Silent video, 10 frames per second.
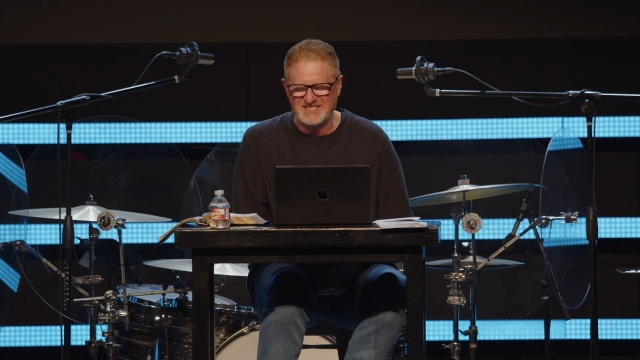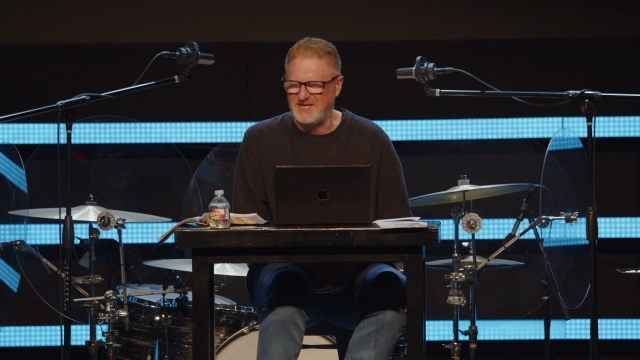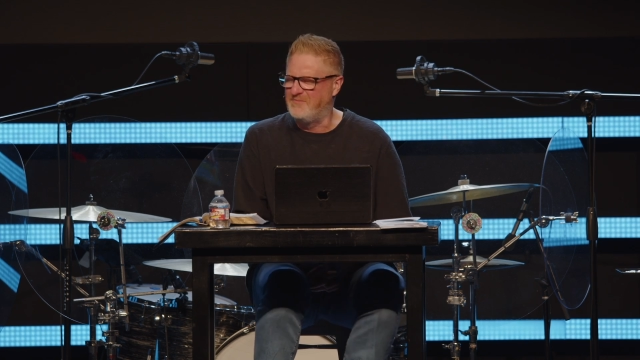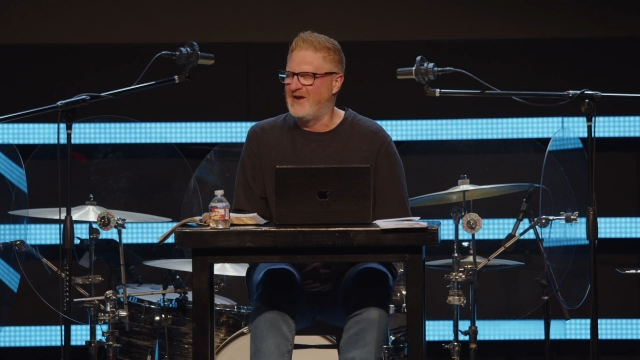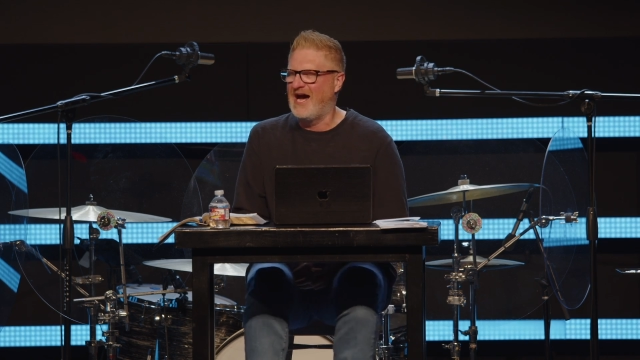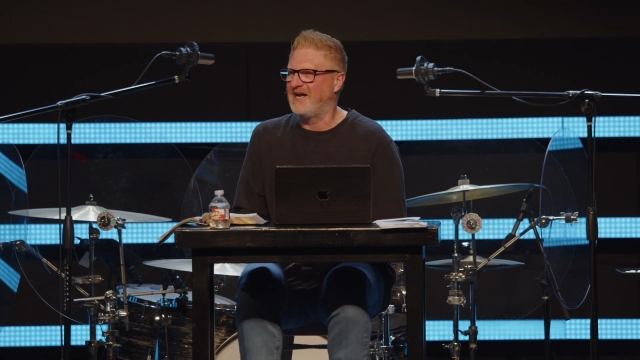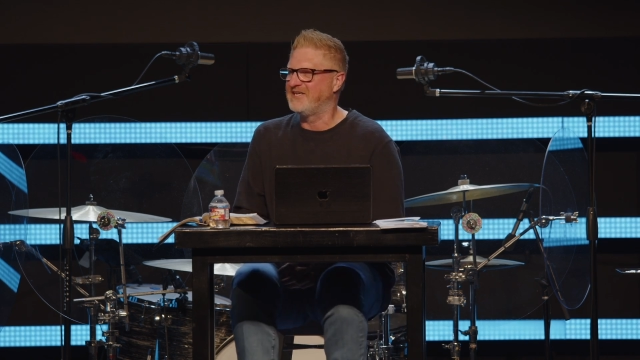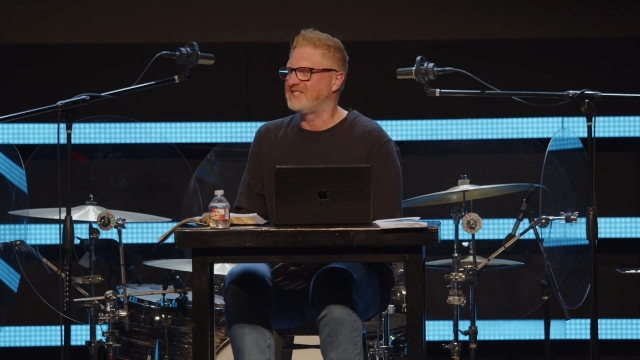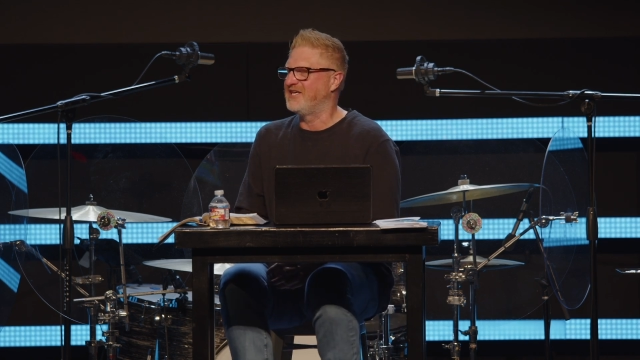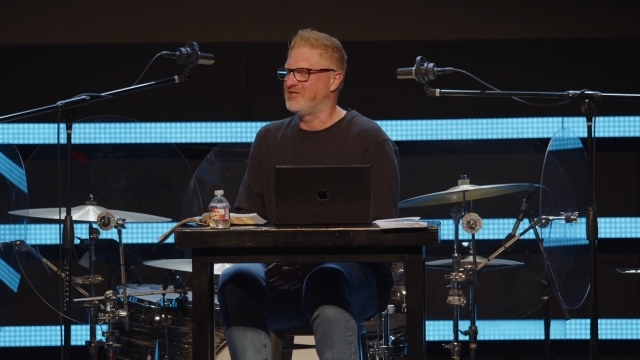some
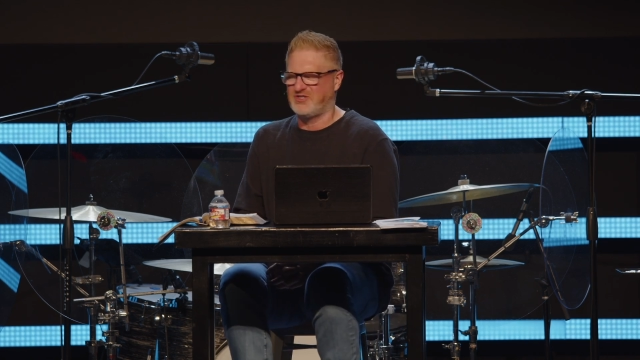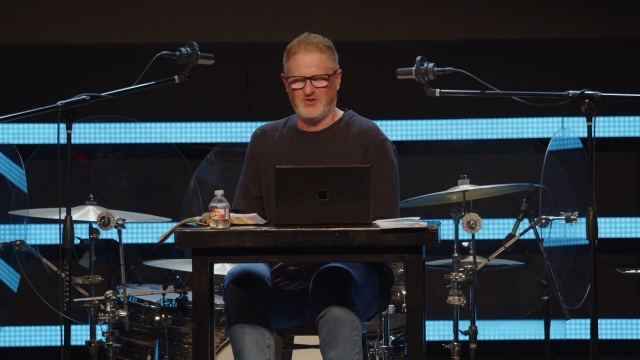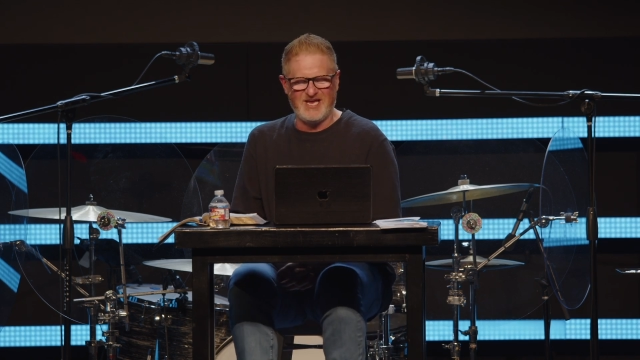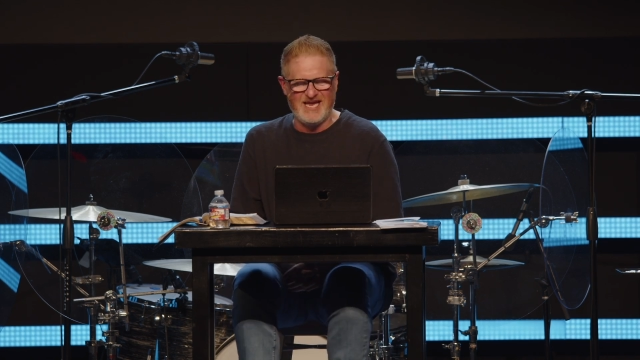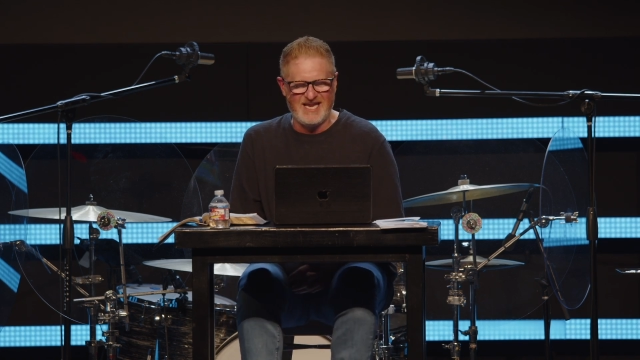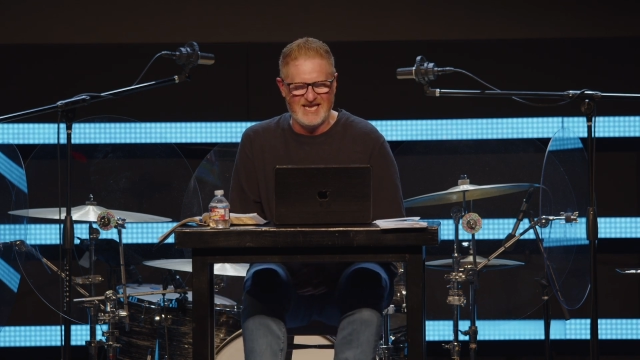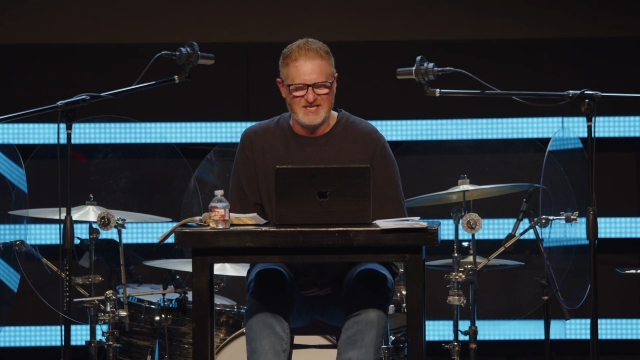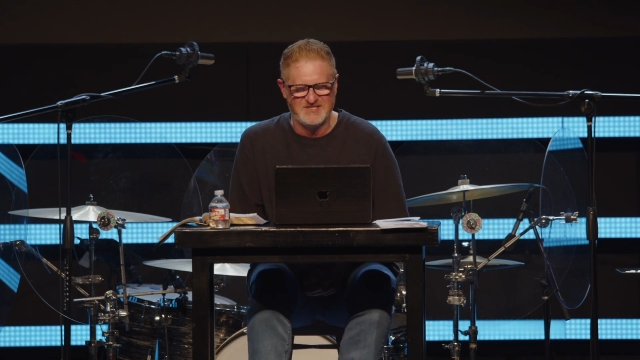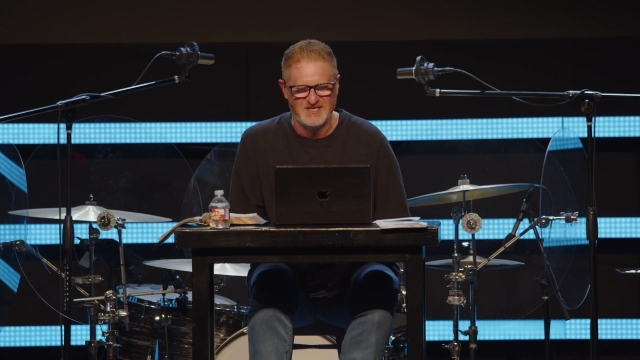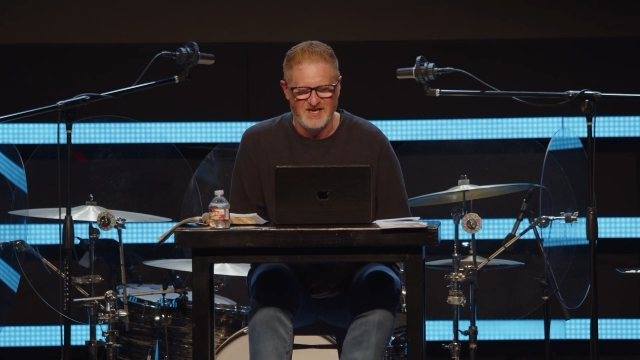non-essential, it
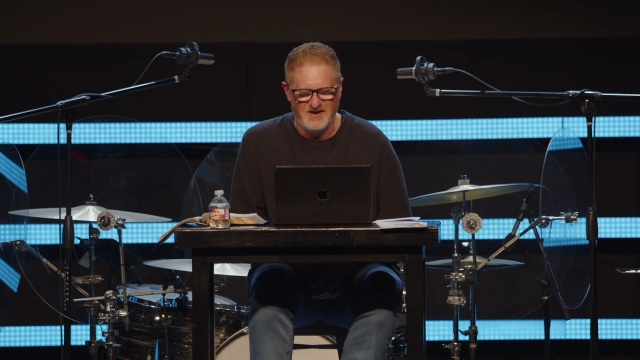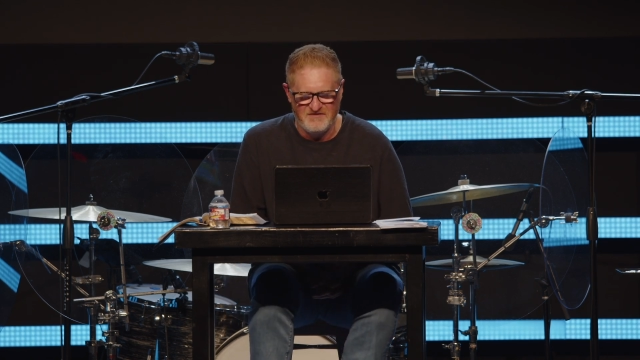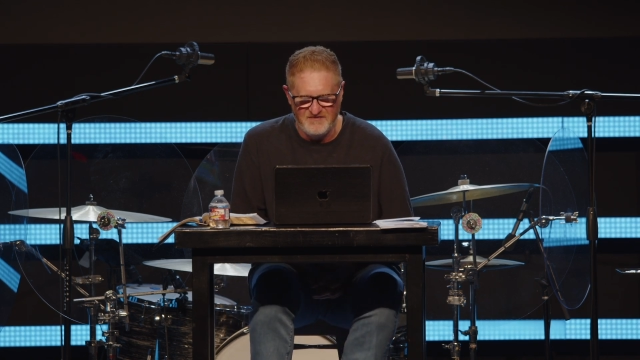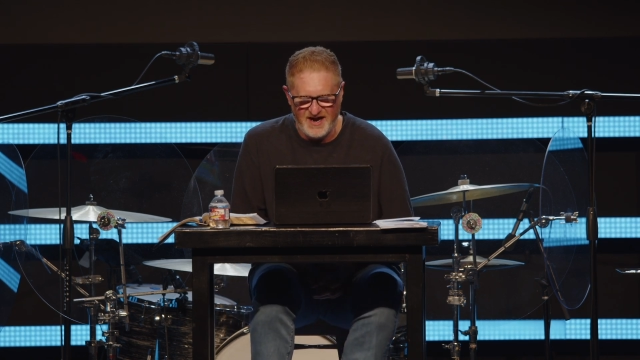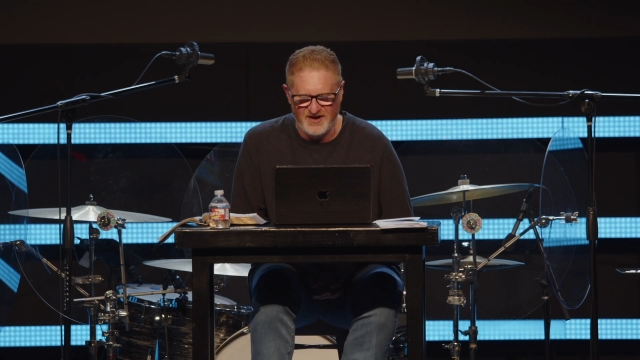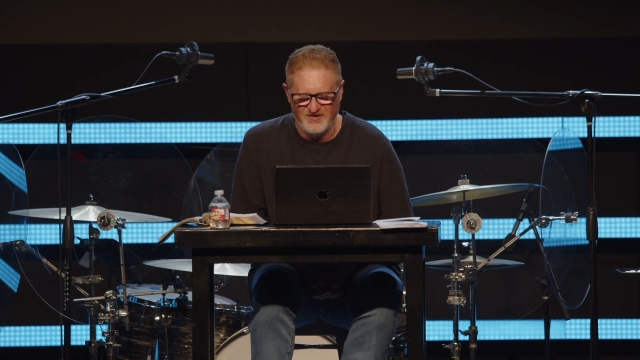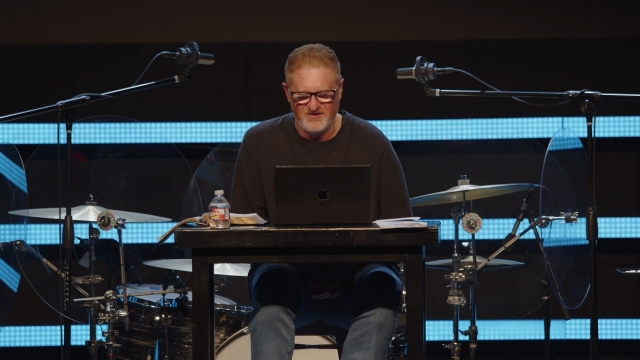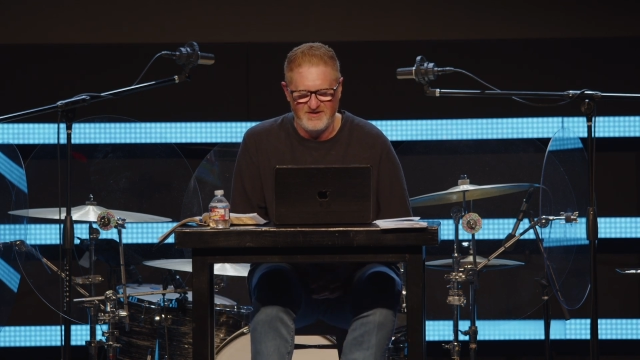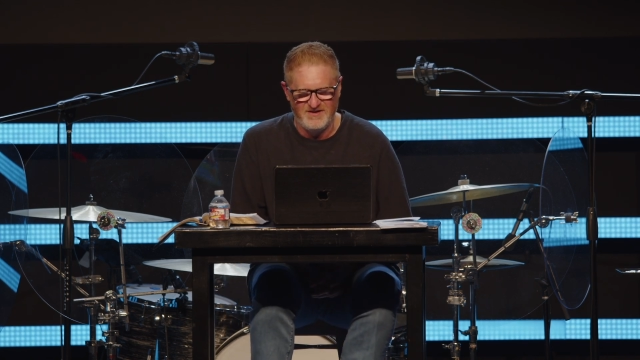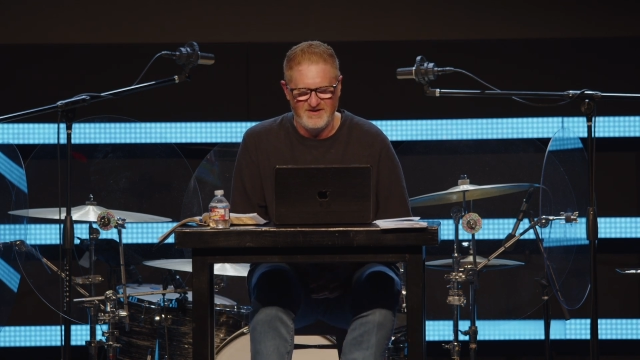is vital.